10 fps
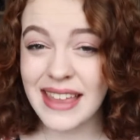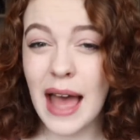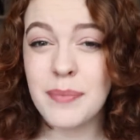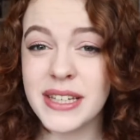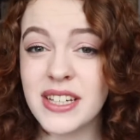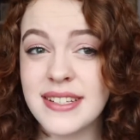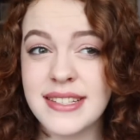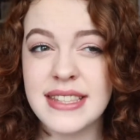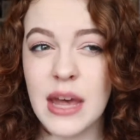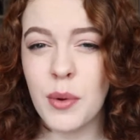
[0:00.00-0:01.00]
that
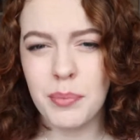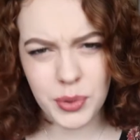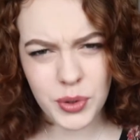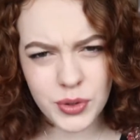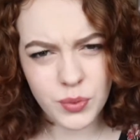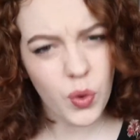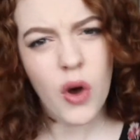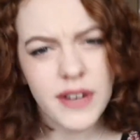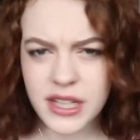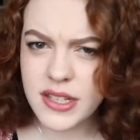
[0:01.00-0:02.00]
because they were born
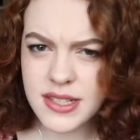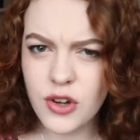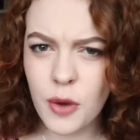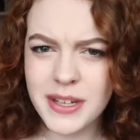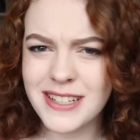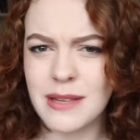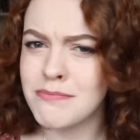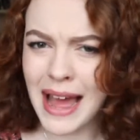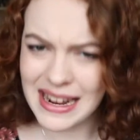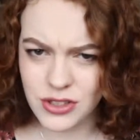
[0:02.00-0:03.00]
warriors not because a
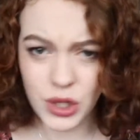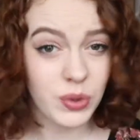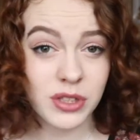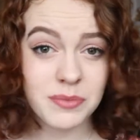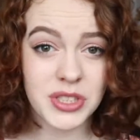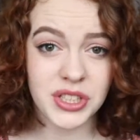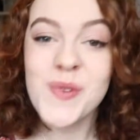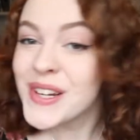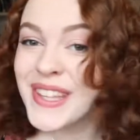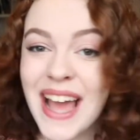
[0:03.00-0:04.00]
man told them to.
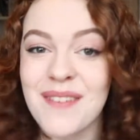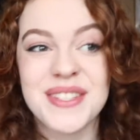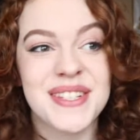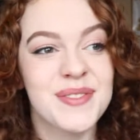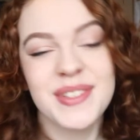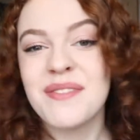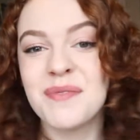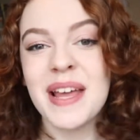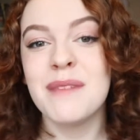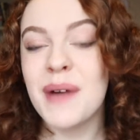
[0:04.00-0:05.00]
One of the Amazons was even
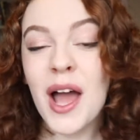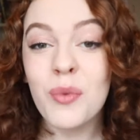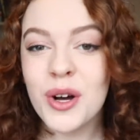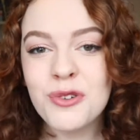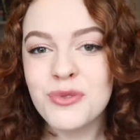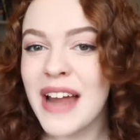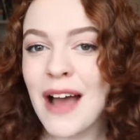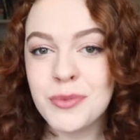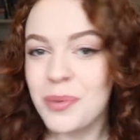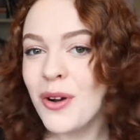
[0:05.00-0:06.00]
played by a
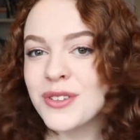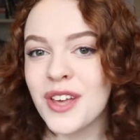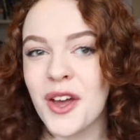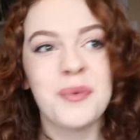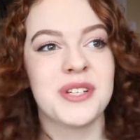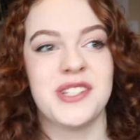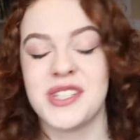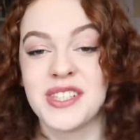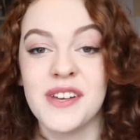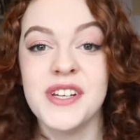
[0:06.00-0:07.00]
world-renowned boxer, which I just
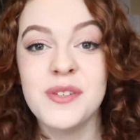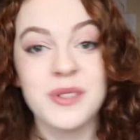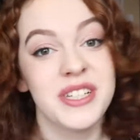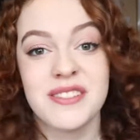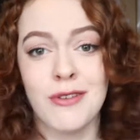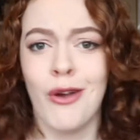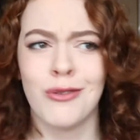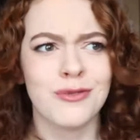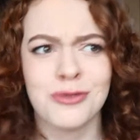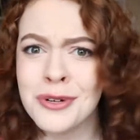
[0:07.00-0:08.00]
discovered, which is
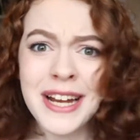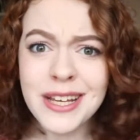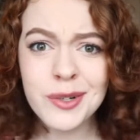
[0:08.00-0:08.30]
really